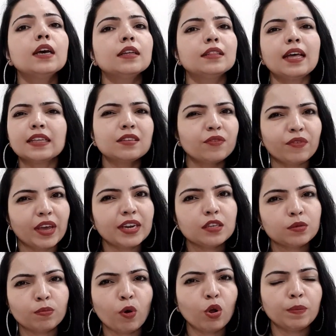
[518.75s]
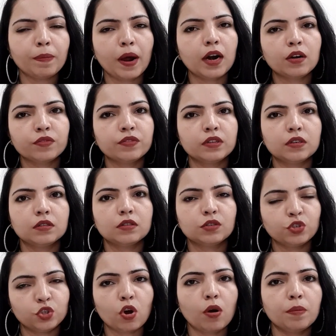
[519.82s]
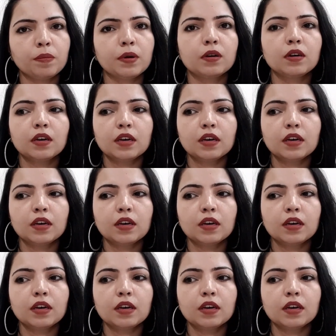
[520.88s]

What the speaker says: That's a very small part of the job.